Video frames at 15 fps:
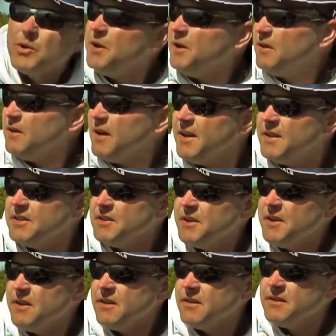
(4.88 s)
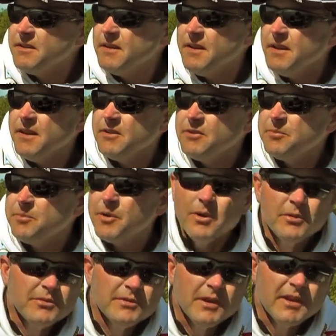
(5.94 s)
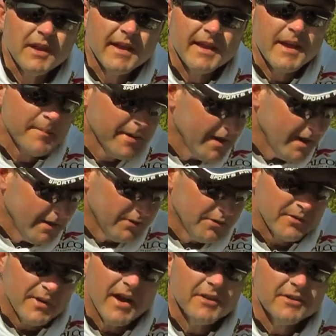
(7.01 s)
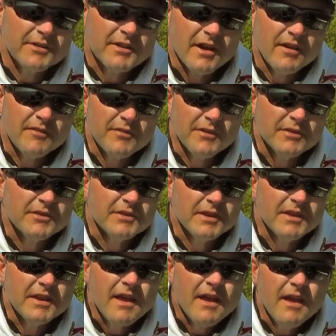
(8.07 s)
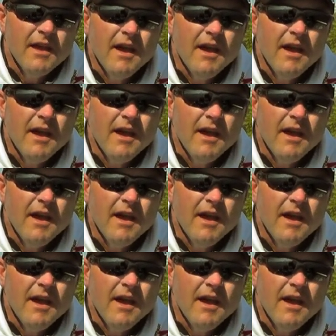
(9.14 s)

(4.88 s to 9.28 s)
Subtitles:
We're here at Lake Lanier at the SPRO Sunline Gamakatsu Riders Conference, and